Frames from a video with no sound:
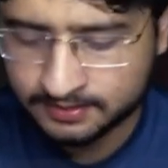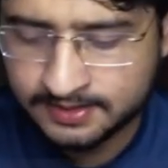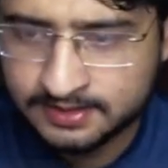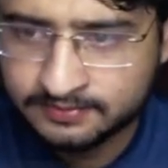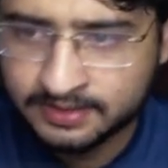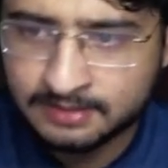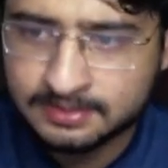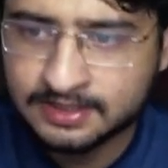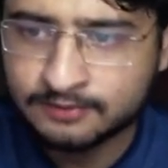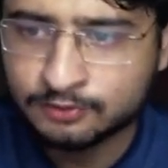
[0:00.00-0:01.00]
These
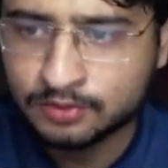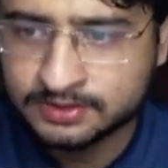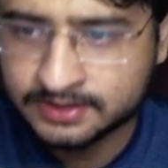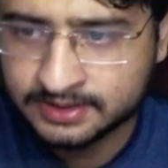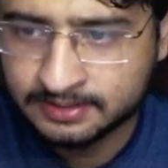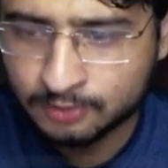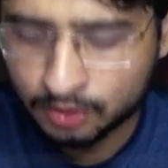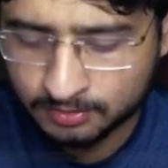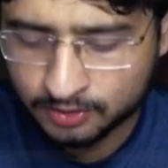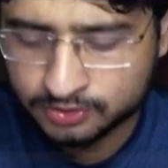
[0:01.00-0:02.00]
variables I have to consider them
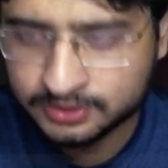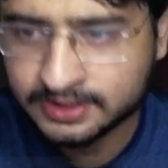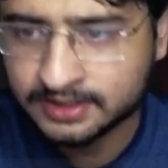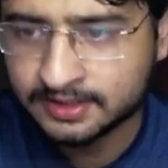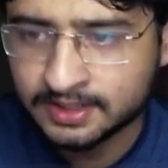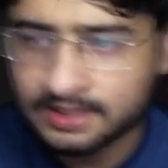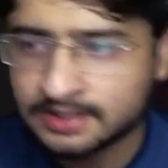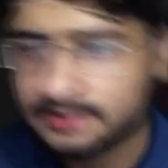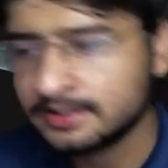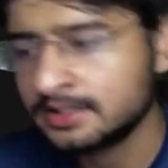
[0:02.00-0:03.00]
long because the
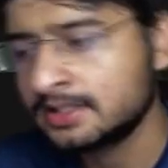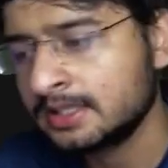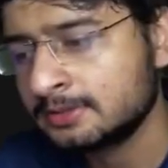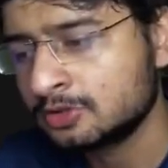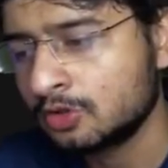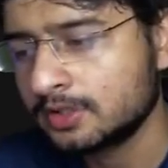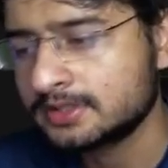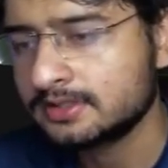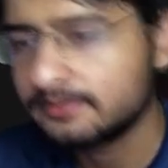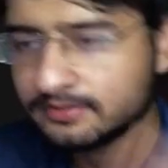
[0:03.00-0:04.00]
recur return type is long
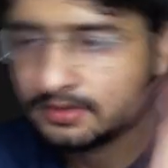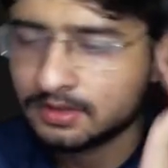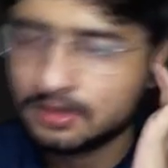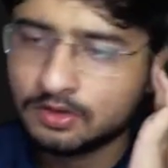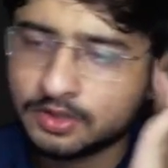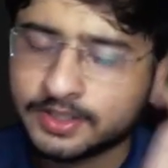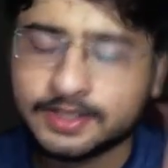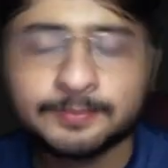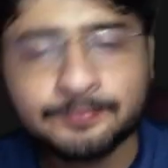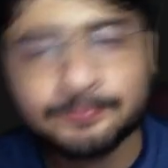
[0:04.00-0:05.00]
itself. All right.